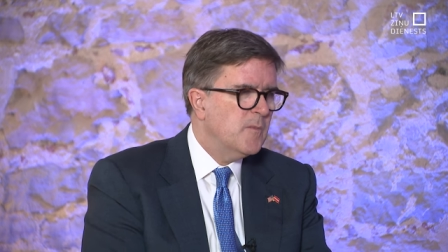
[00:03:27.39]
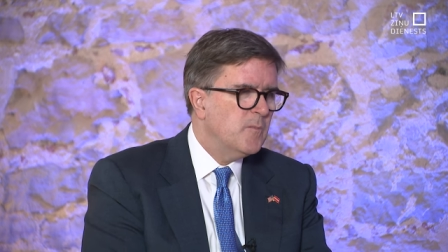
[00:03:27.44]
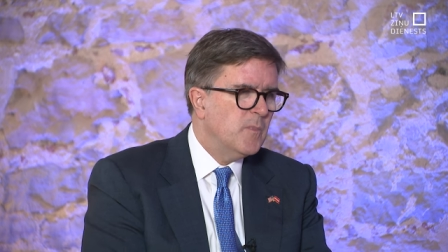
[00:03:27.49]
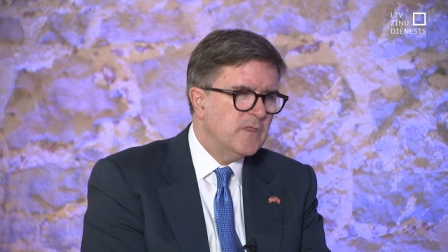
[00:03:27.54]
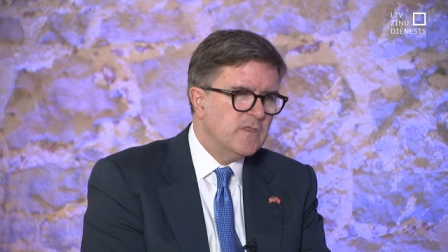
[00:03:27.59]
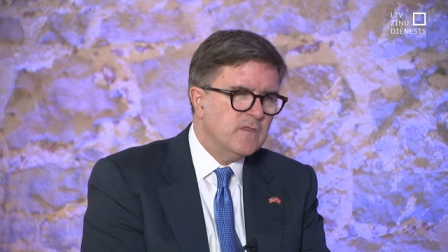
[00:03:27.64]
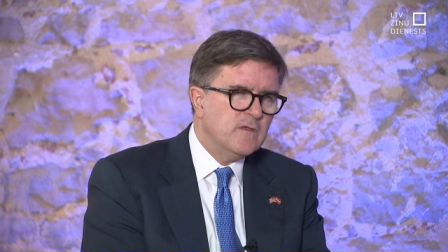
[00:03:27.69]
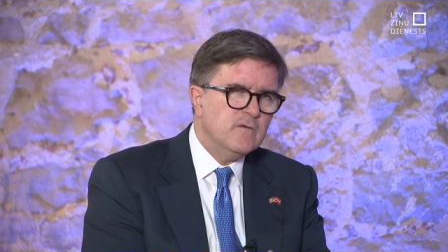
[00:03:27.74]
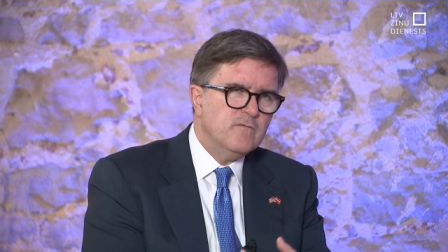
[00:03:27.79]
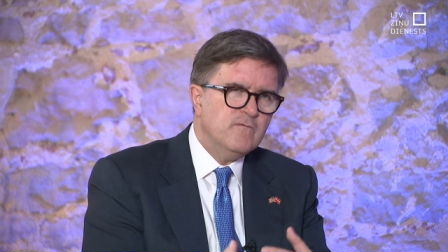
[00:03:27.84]

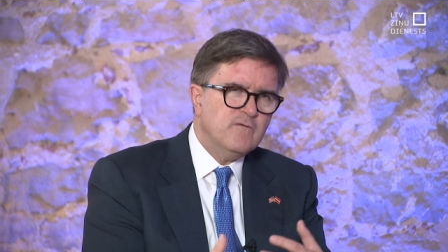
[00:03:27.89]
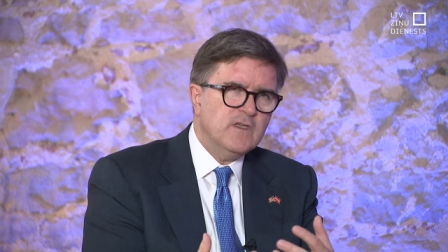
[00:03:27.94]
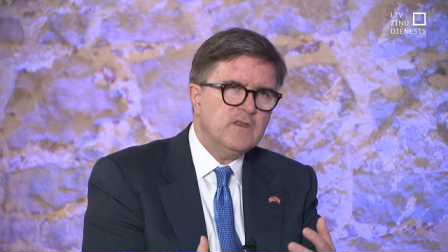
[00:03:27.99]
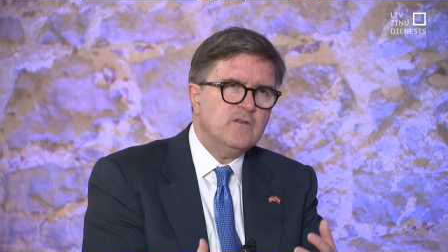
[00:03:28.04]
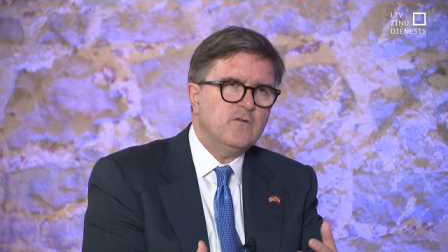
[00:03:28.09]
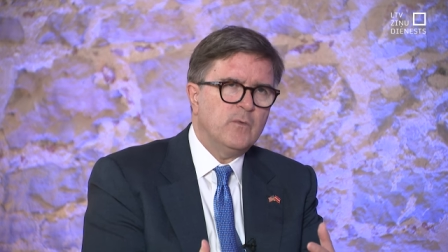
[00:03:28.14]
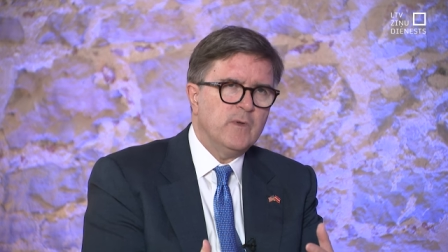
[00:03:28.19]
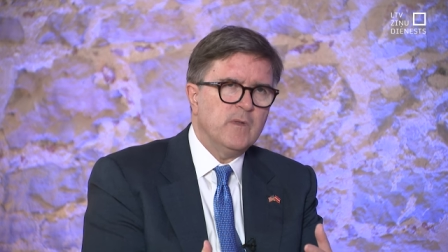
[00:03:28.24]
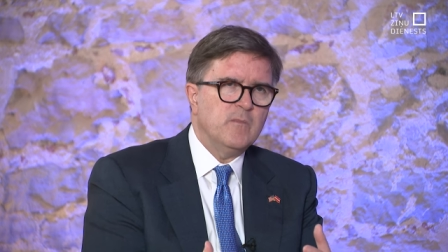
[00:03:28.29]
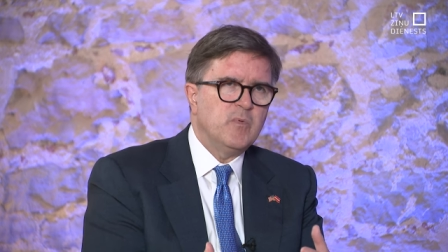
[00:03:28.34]
but the
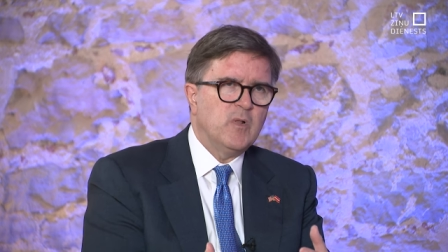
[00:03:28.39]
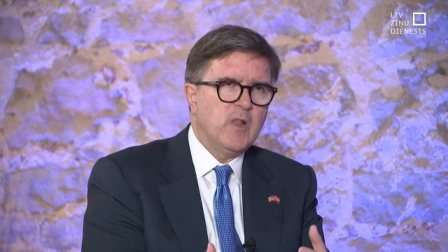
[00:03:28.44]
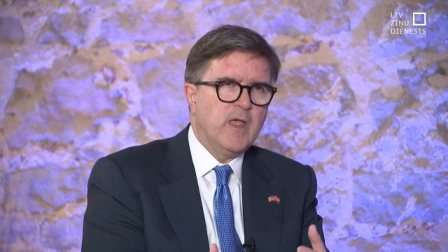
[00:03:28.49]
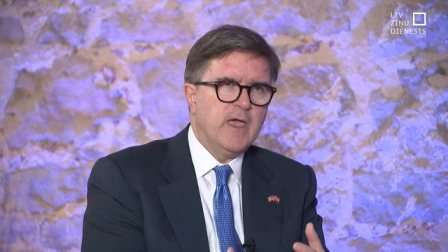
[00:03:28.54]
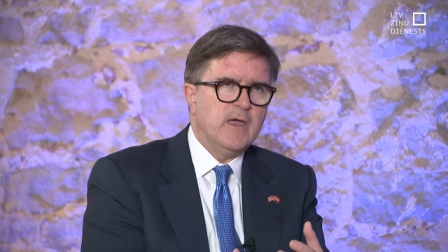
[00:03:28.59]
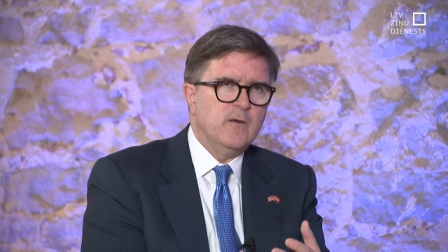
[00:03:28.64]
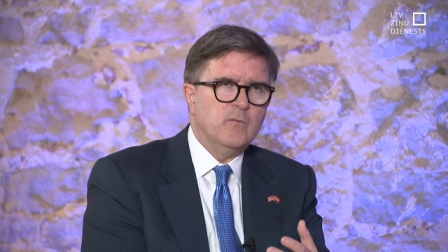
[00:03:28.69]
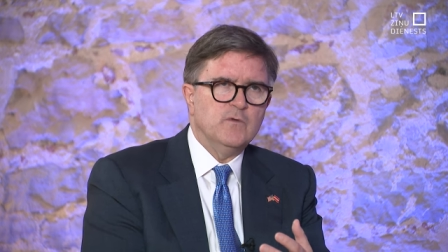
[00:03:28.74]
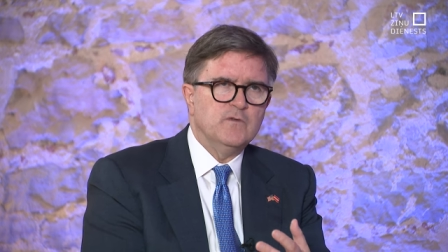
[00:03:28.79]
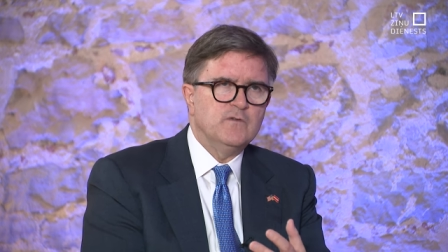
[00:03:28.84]
victory
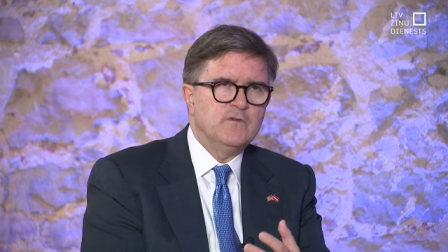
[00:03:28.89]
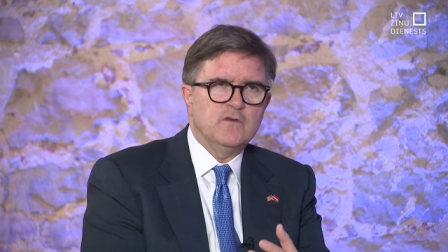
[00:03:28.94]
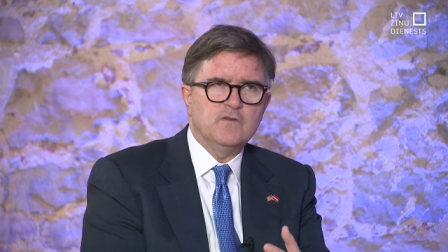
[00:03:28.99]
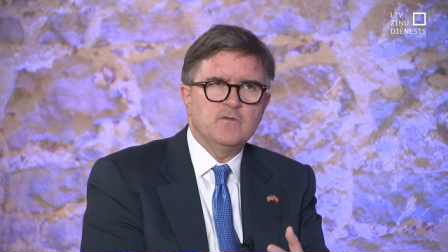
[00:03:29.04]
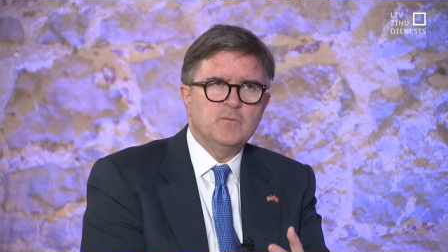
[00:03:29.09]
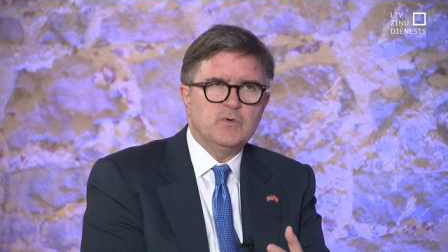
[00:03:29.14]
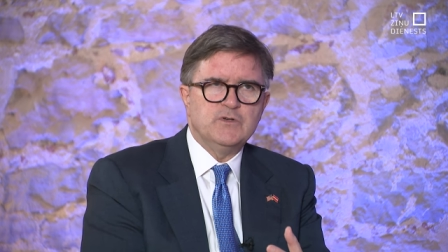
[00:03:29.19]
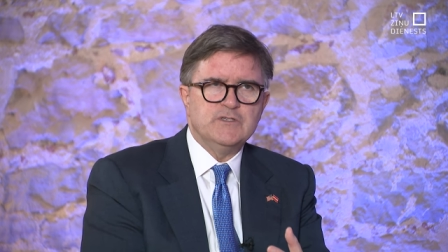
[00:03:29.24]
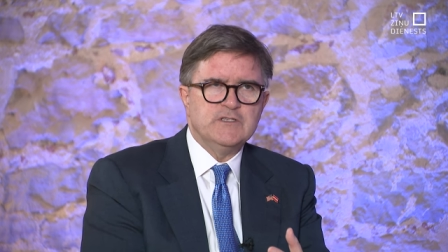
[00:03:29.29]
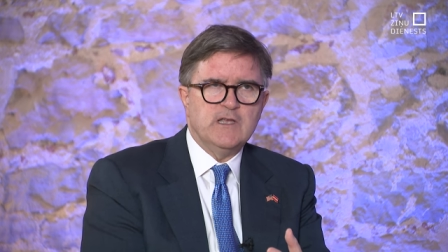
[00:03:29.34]
plan was
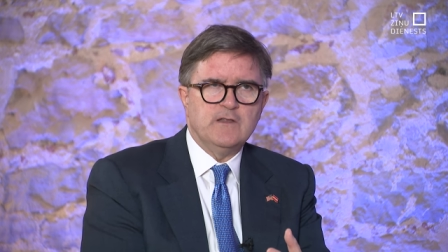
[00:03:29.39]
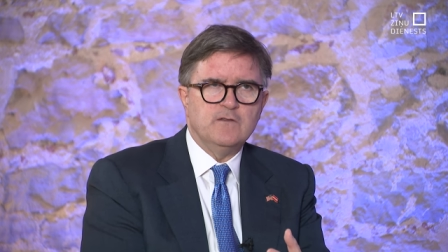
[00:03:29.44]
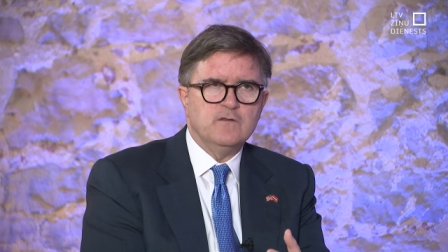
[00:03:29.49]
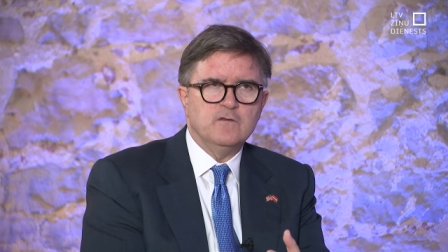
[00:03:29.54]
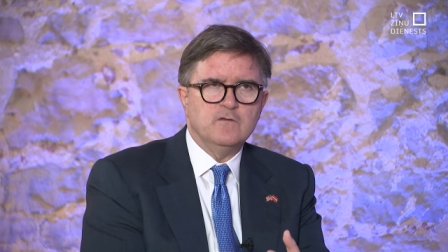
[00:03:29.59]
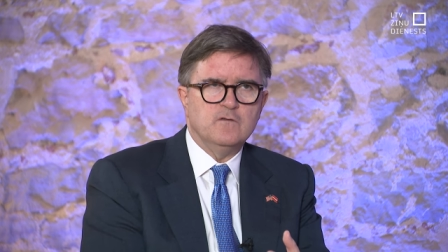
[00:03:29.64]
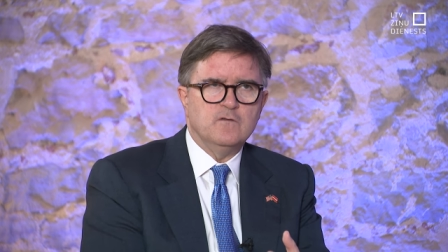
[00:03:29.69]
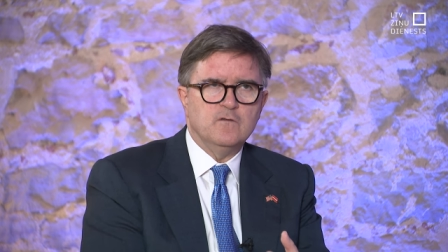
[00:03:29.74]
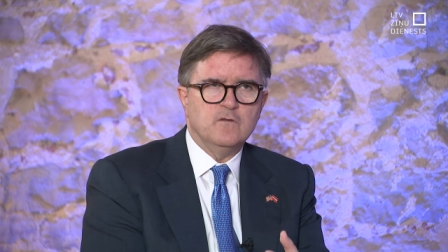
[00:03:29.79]
just presented